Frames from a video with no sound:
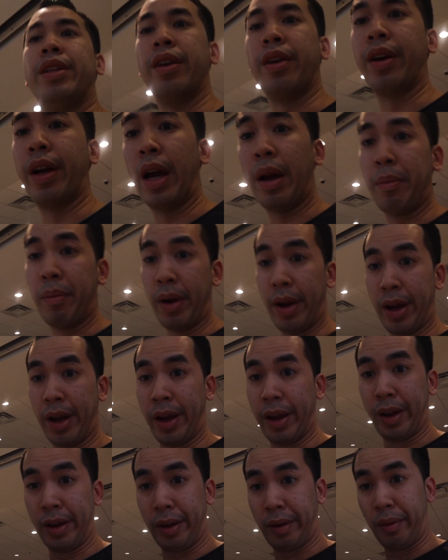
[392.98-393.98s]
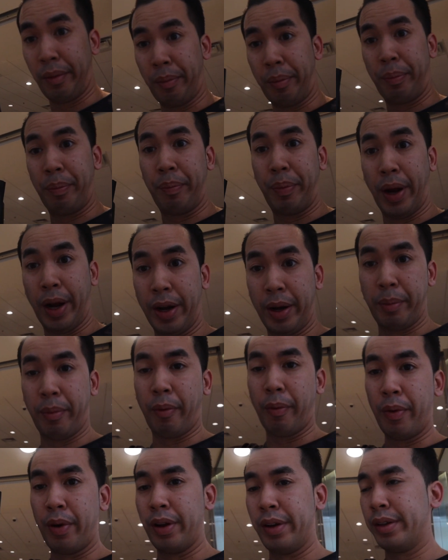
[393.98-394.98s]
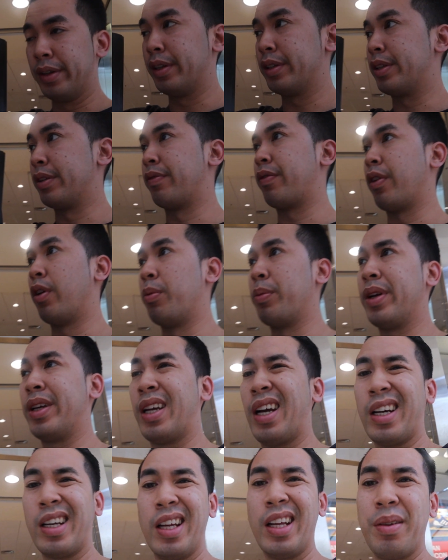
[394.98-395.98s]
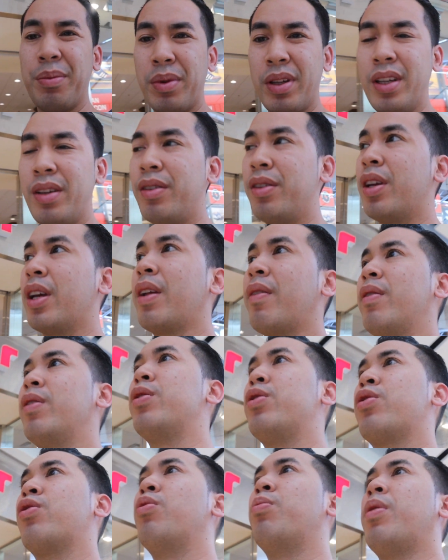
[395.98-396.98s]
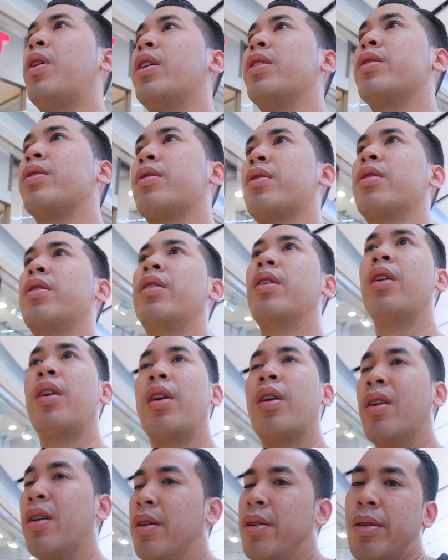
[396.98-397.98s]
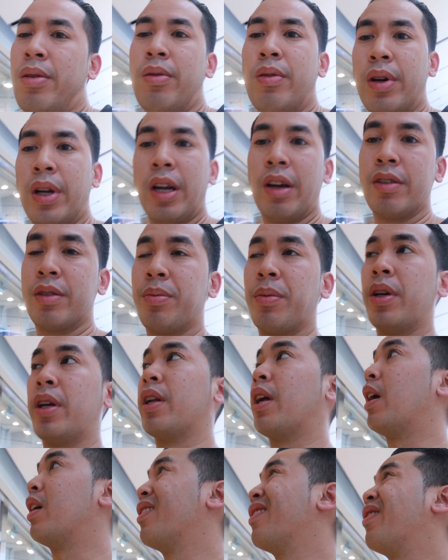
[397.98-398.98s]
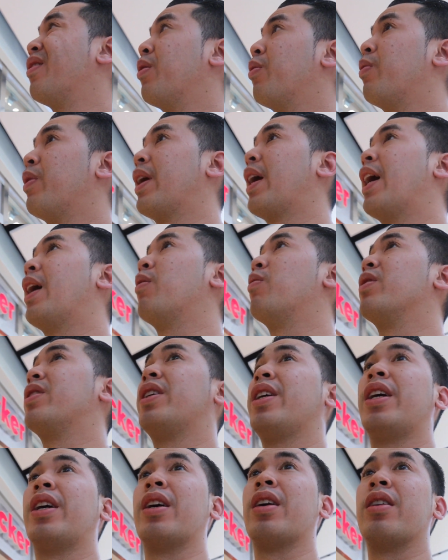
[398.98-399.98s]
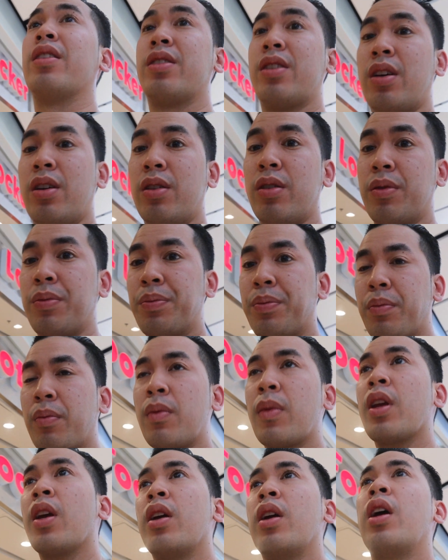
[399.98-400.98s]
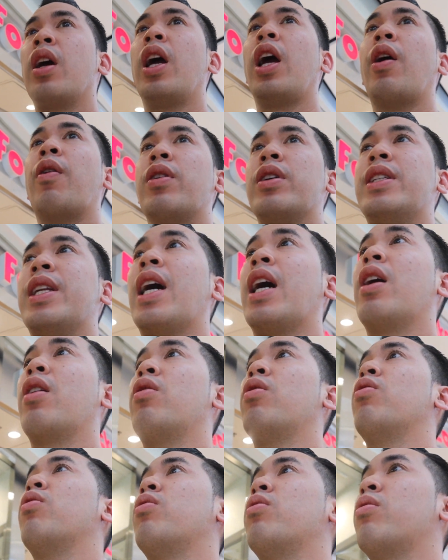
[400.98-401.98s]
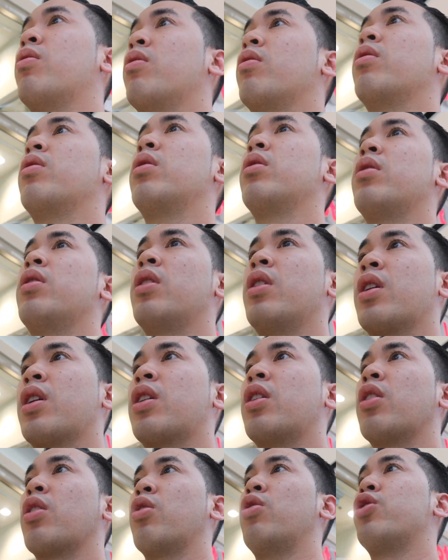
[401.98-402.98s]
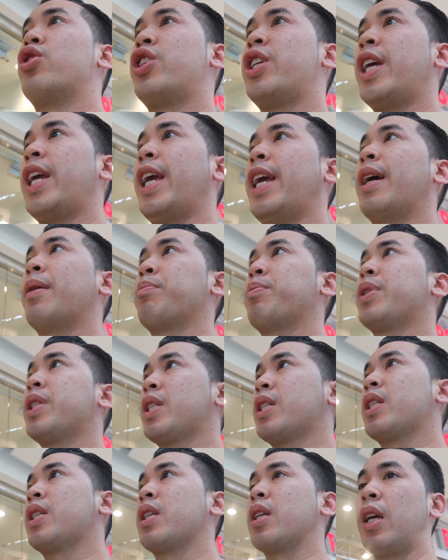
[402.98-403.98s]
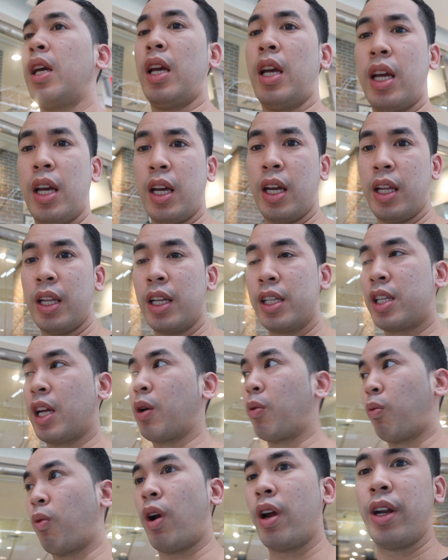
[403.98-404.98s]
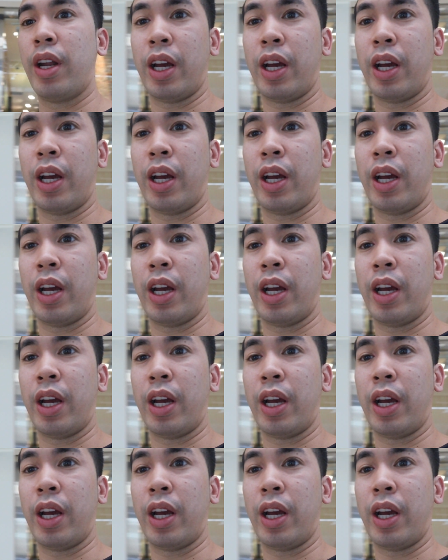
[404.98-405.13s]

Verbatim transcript: So I got my pair number one. This is for homie. I can't believe you gave me these coupons. What else, man? The only one I had was here, so. Anyways, now I'm gonna go Champs, and that's like right